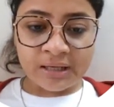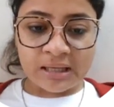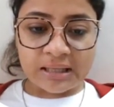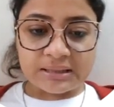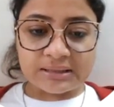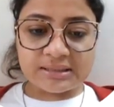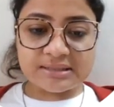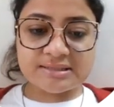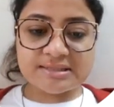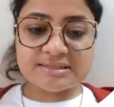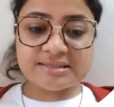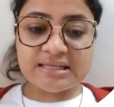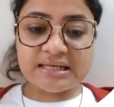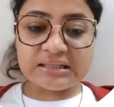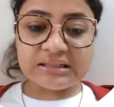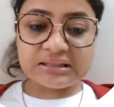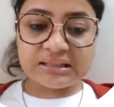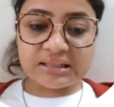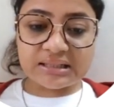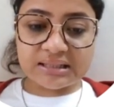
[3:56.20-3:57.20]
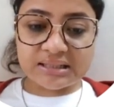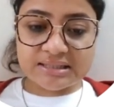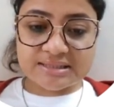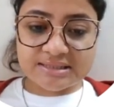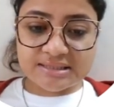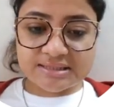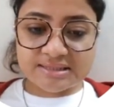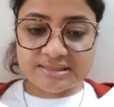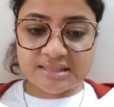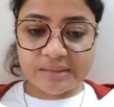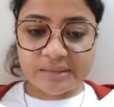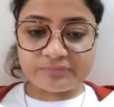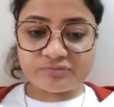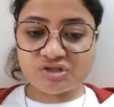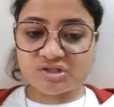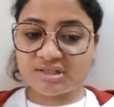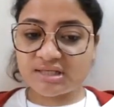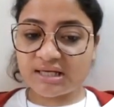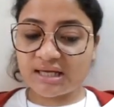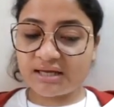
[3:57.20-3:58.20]
this is the integrase enzyme, which
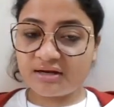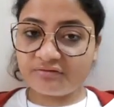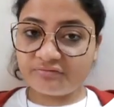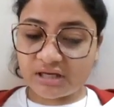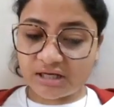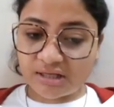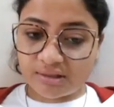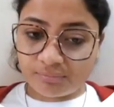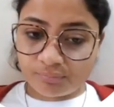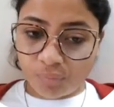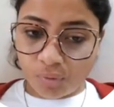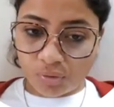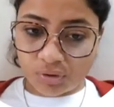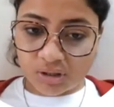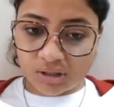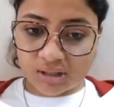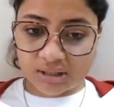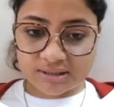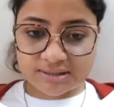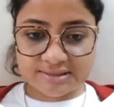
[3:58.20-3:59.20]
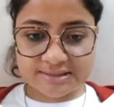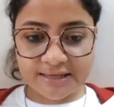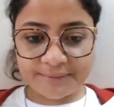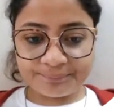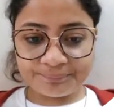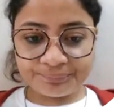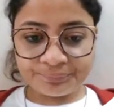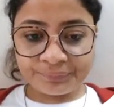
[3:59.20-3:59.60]
is again a very important enzyme.